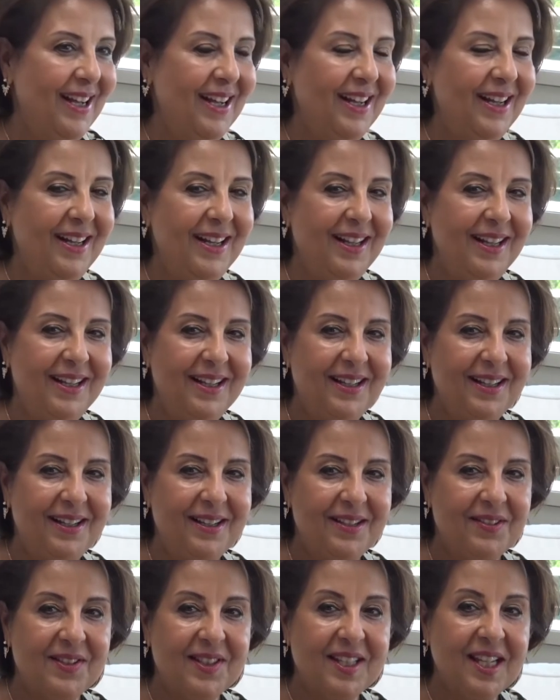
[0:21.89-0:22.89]

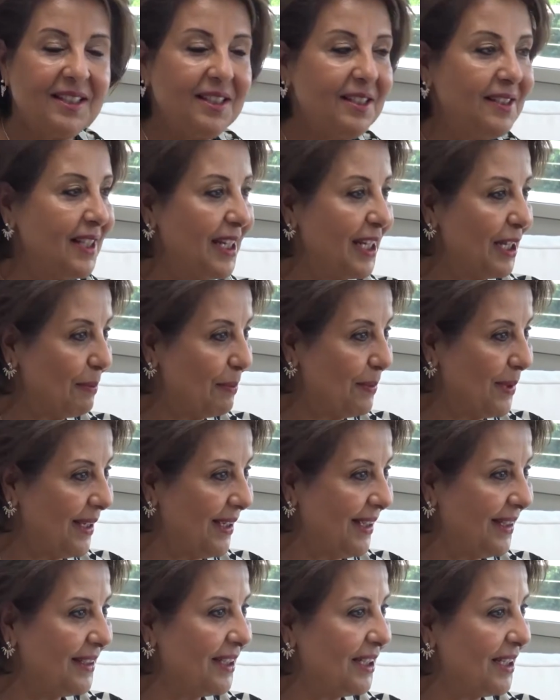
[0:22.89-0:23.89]
Uh, studied in
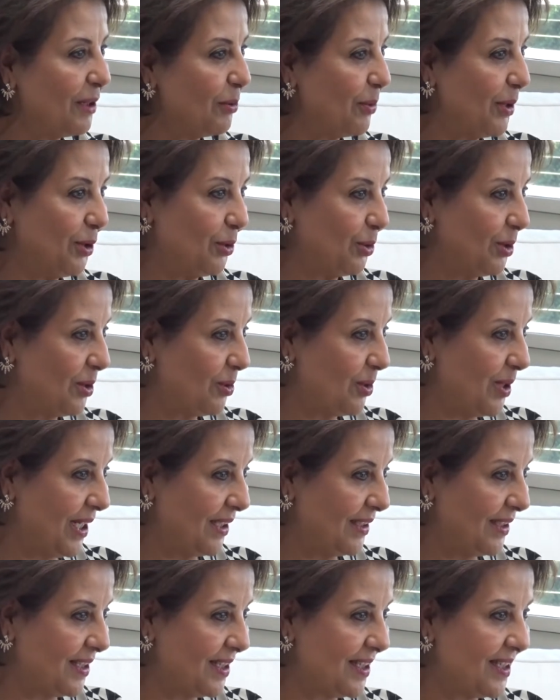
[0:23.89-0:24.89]
Libya, then I went to the
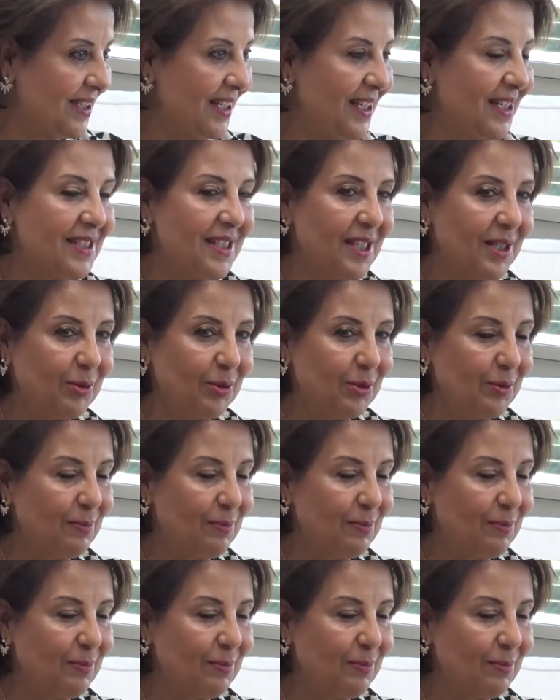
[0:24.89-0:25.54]
United States.